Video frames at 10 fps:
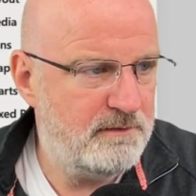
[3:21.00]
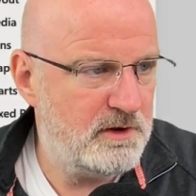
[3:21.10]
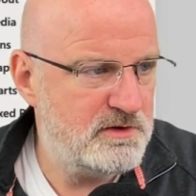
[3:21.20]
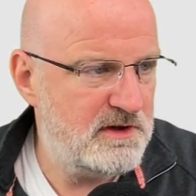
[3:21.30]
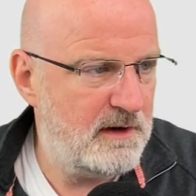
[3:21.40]
I've
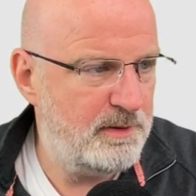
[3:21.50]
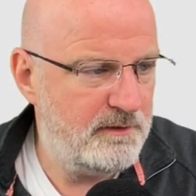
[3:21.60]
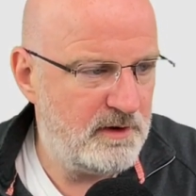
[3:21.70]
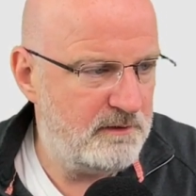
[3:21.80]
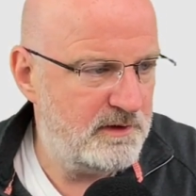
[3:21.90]
got
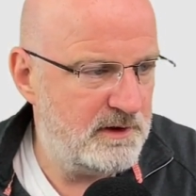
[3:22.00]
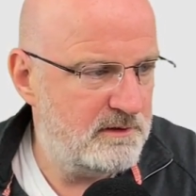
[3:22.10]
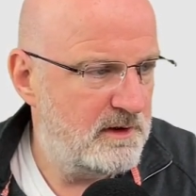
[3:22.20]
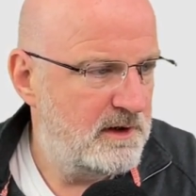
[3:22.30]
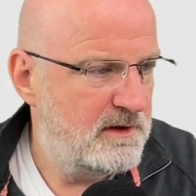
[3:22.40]
SharePoint, I've got
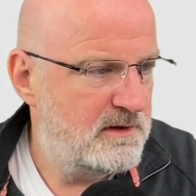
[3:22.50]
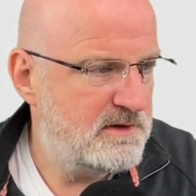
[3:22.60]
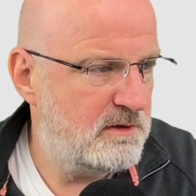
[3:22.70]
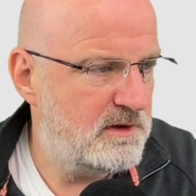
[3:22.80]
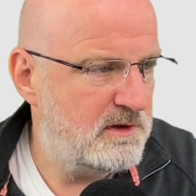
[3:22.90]
everything.
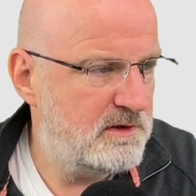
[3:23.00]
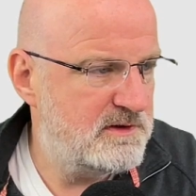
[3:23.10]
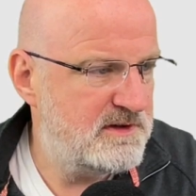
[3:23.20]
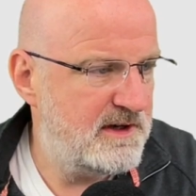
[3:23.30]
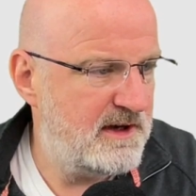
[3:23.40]
So you
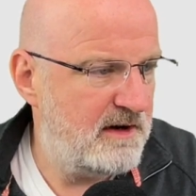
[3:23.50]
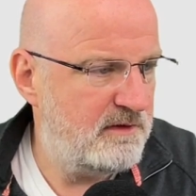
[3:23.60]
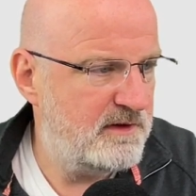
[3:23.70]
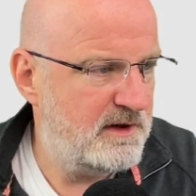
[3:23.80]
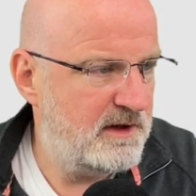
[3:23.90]
can see
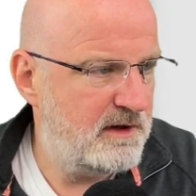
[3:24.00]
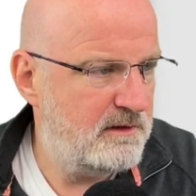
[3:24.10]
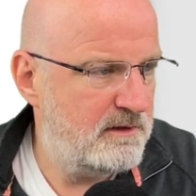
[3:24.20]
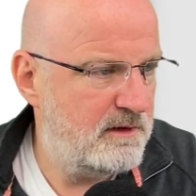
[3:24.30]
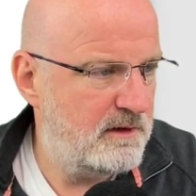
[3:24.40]
everything here